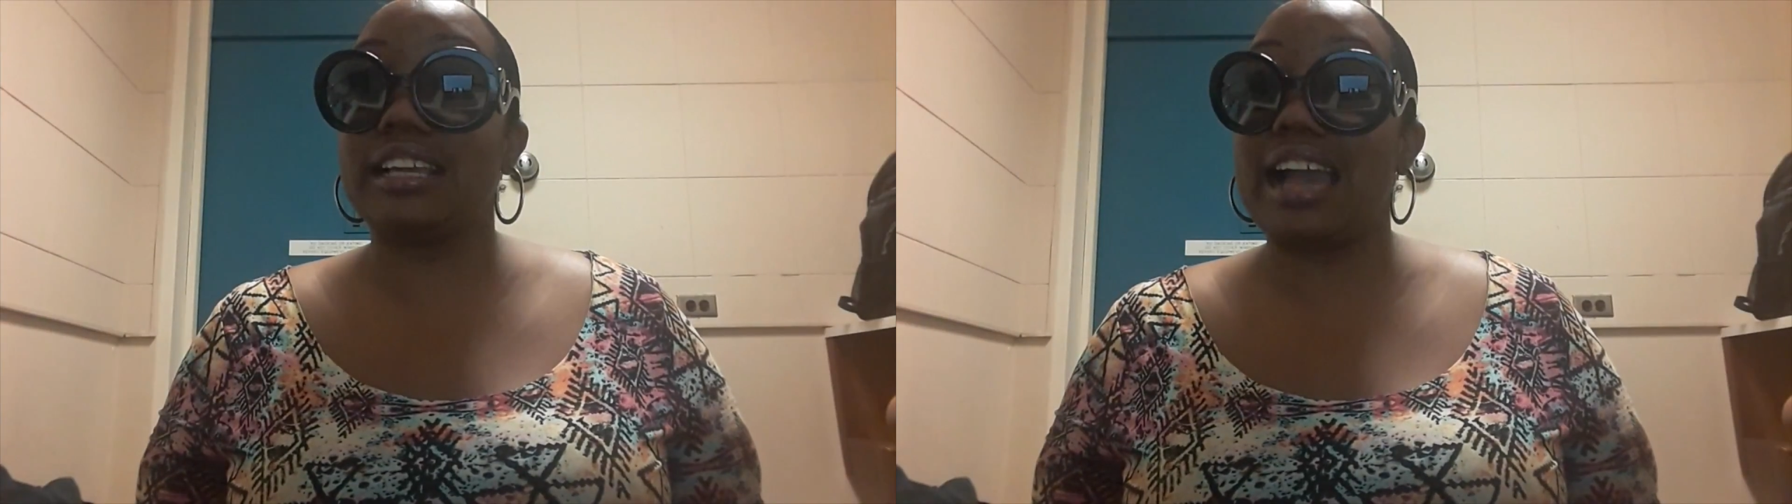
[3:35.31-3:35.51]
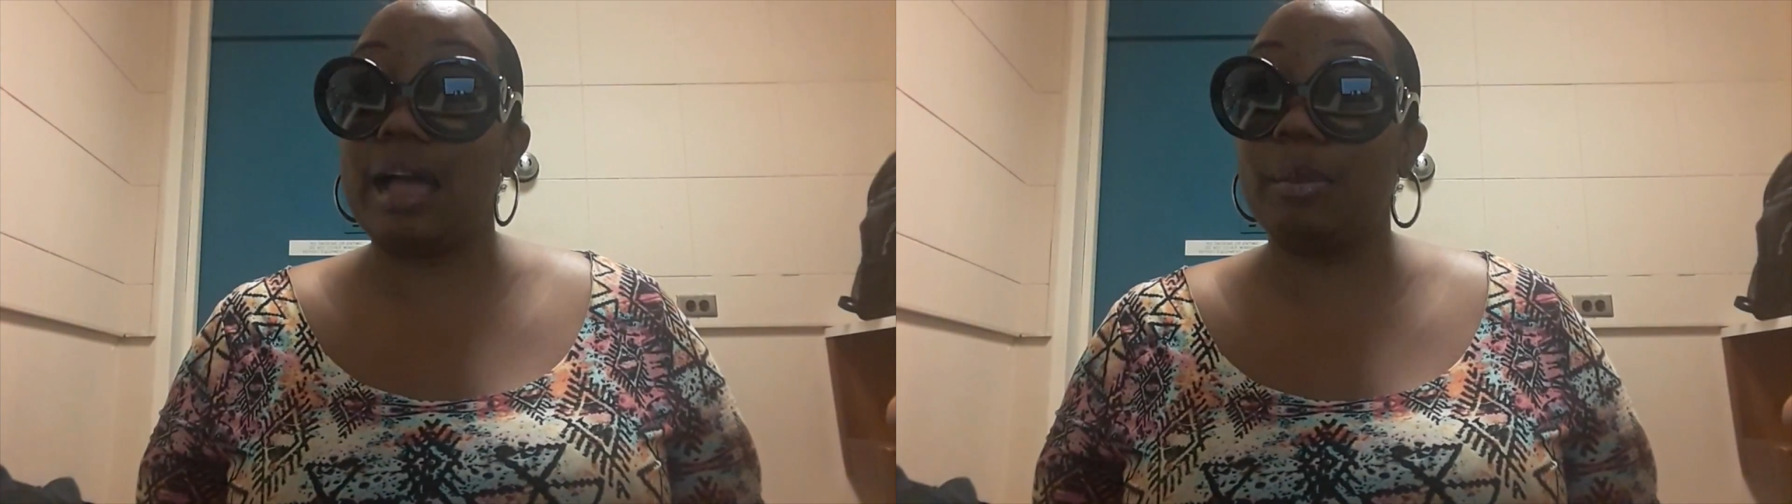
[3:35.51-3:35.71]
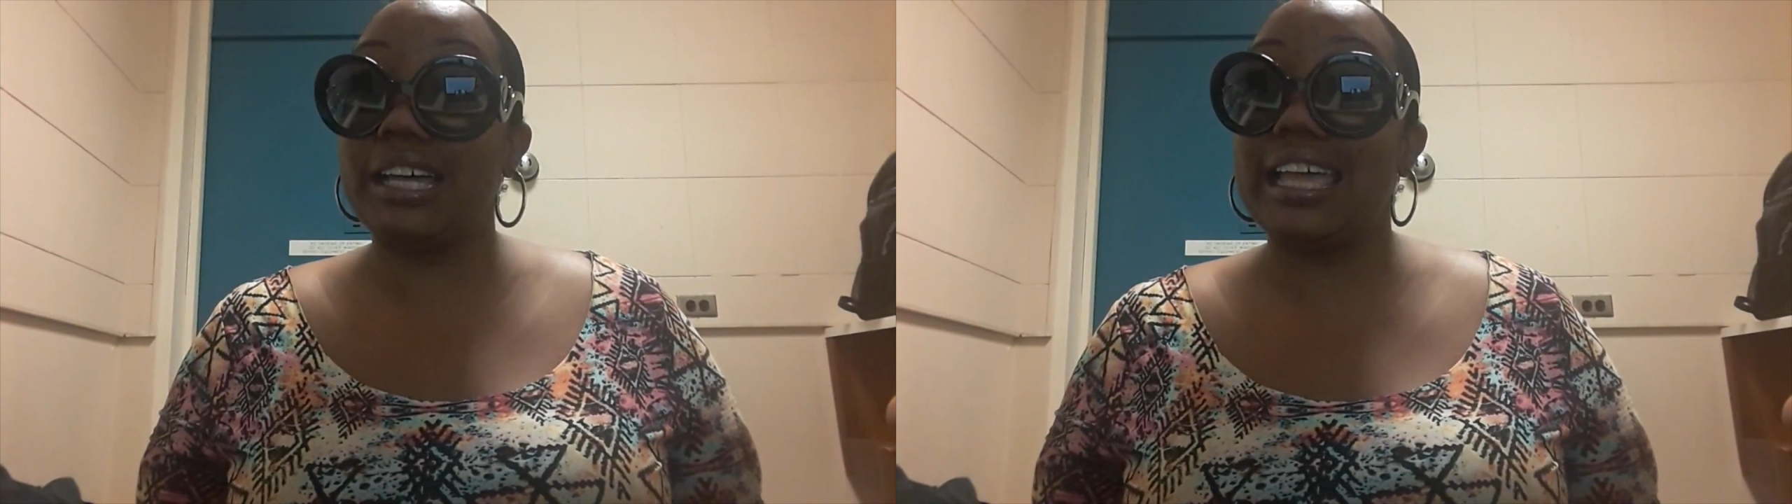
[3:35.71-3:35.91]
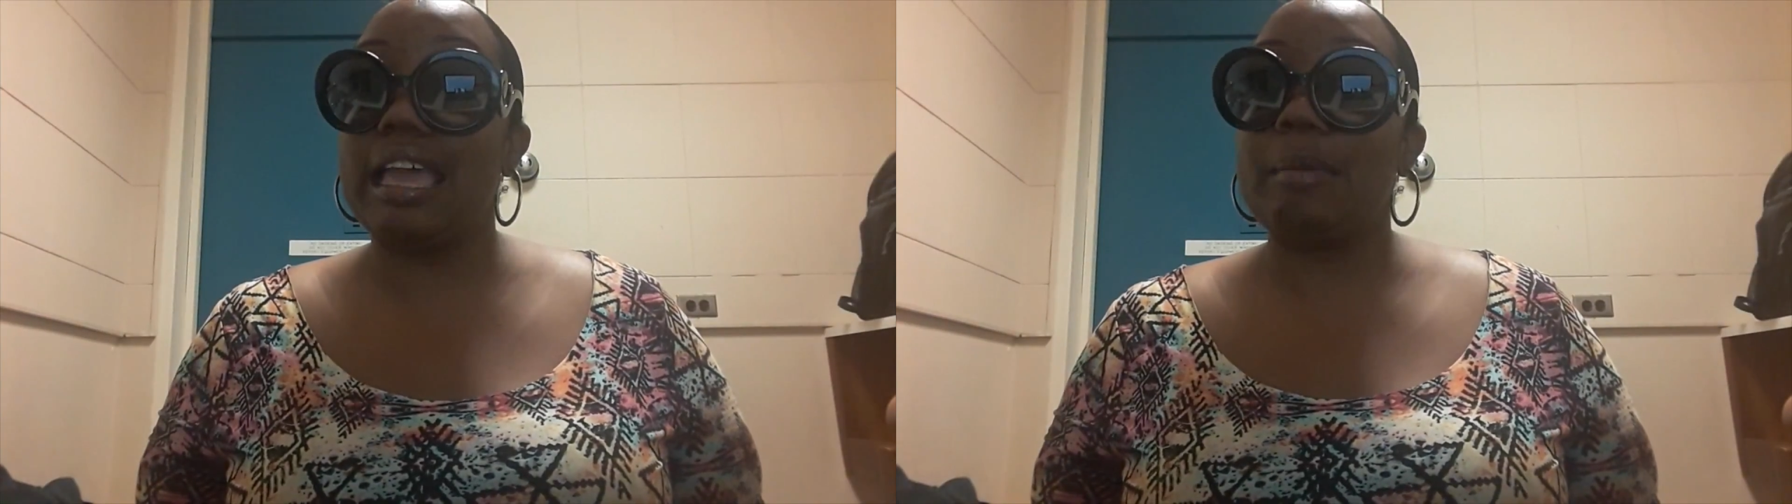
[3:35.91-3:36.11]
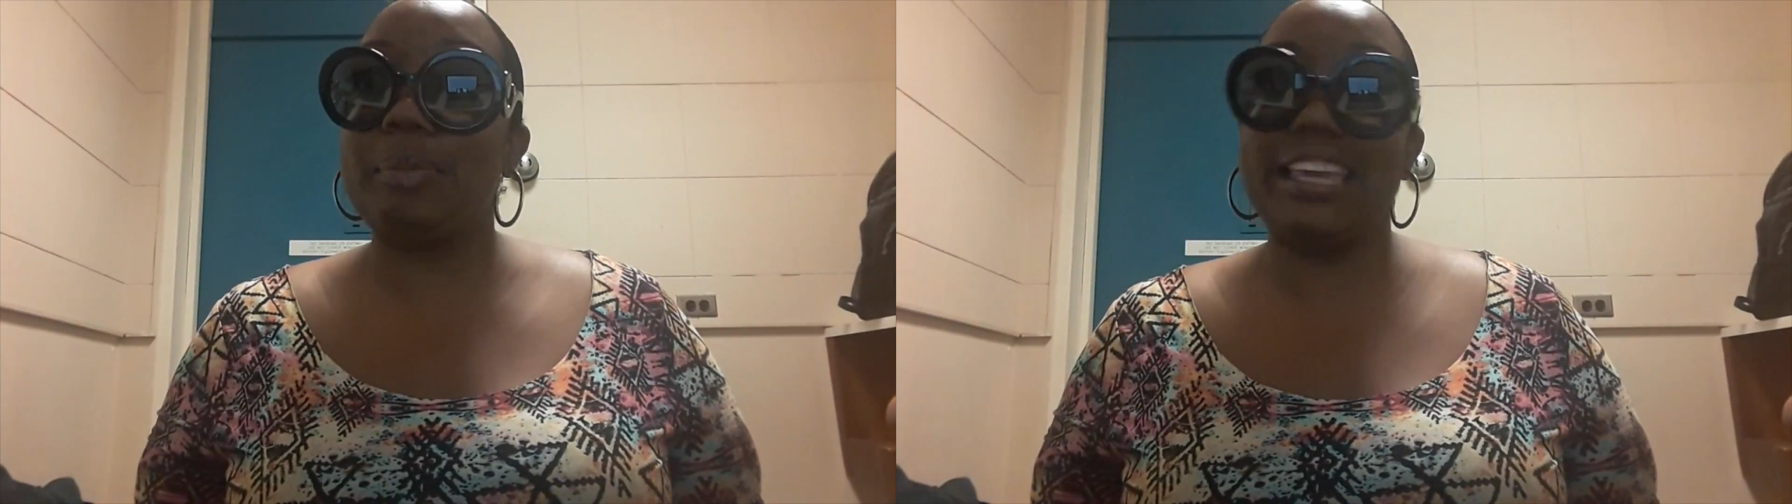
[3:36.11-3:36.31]
comma,
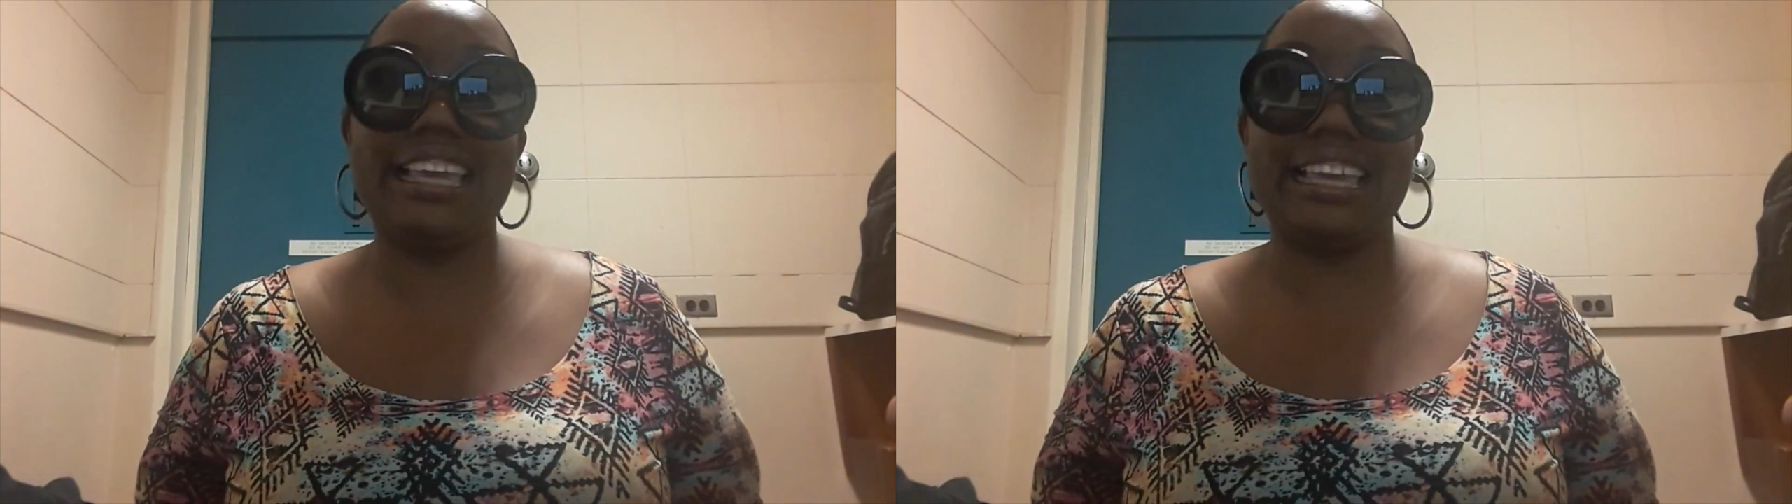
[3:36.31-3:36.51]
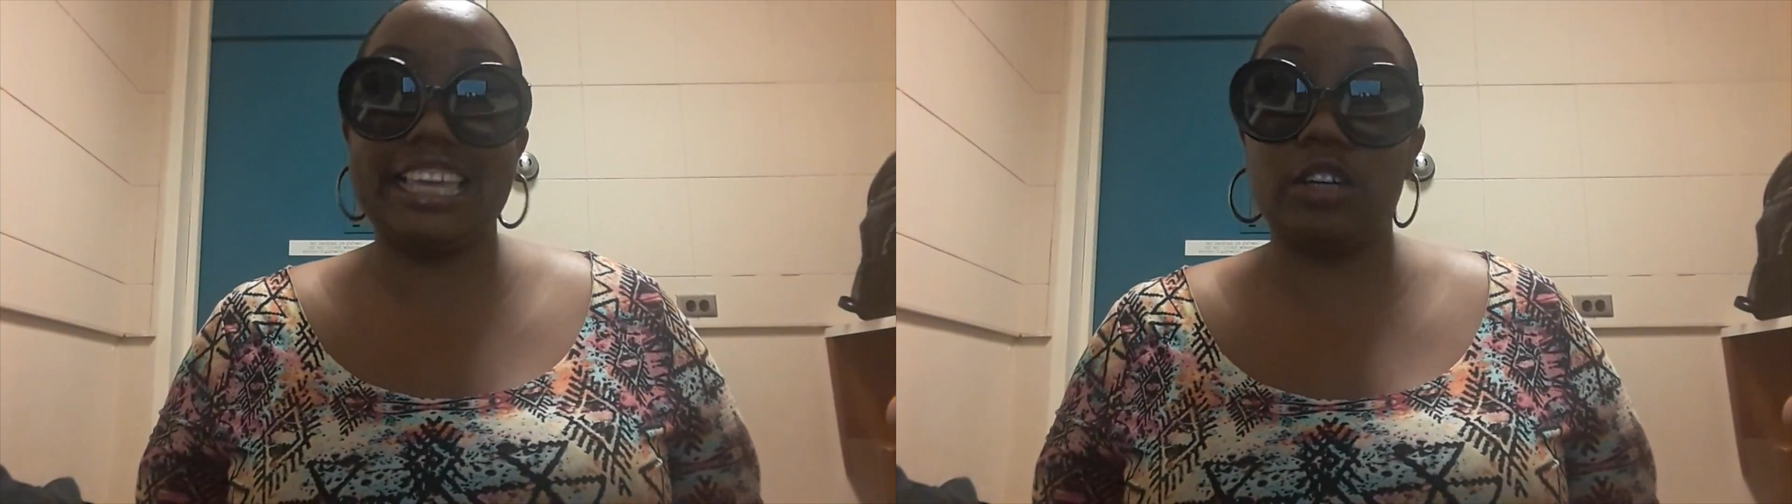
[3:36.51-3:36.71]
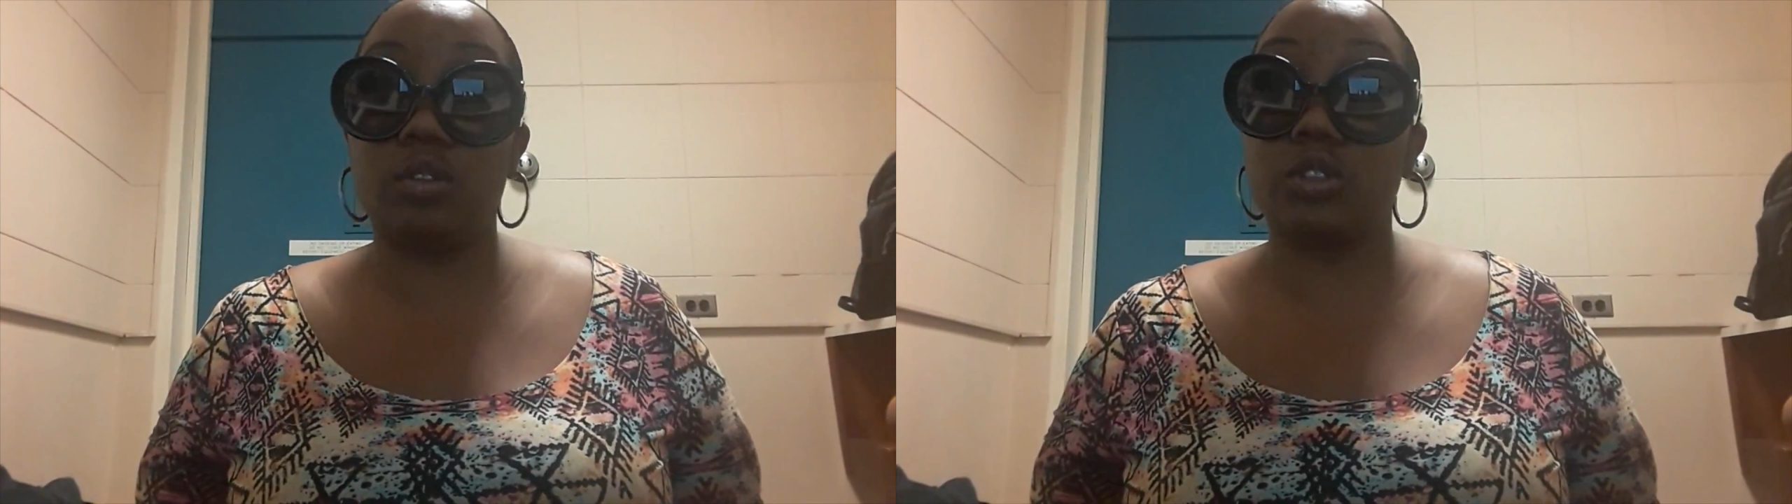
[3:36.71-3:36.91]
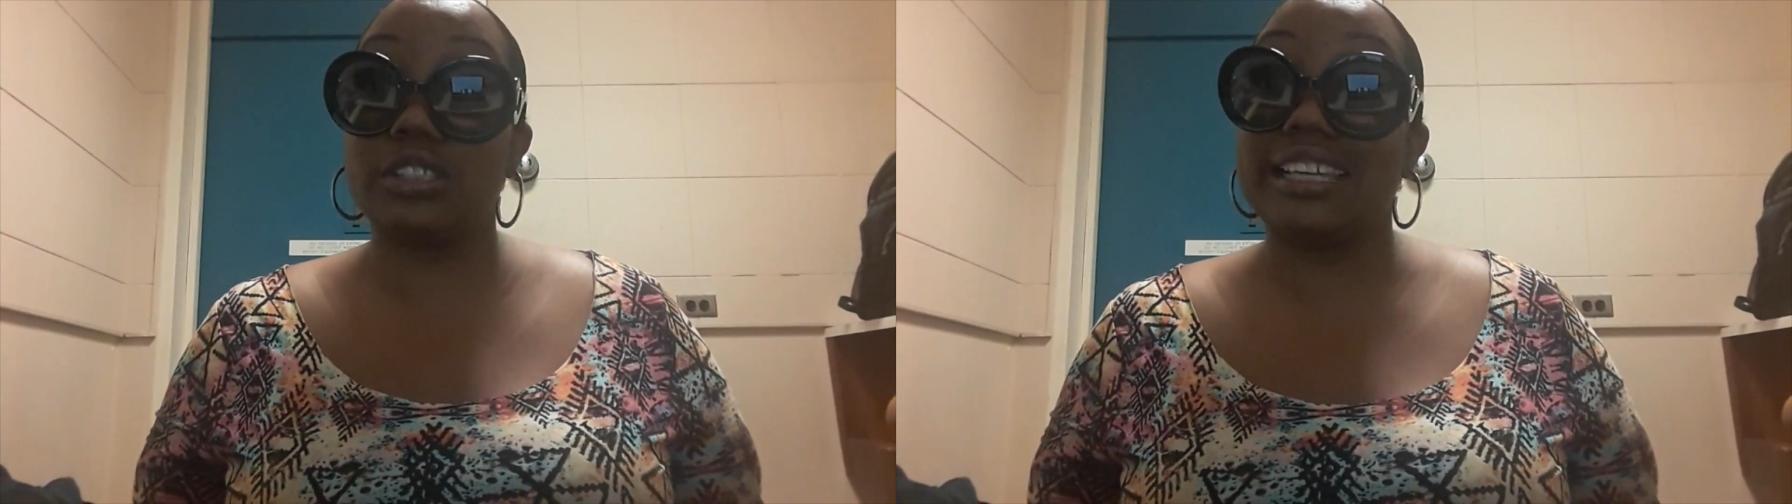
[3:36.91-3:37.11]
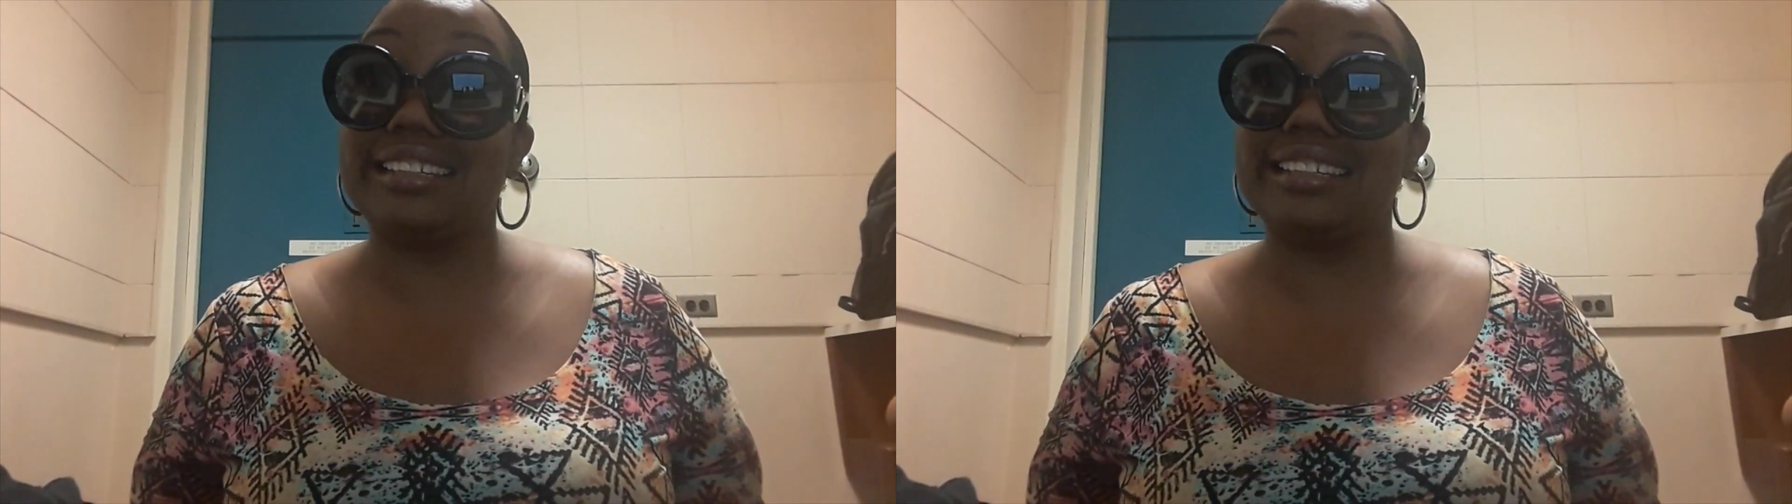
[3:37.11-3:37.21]
P equals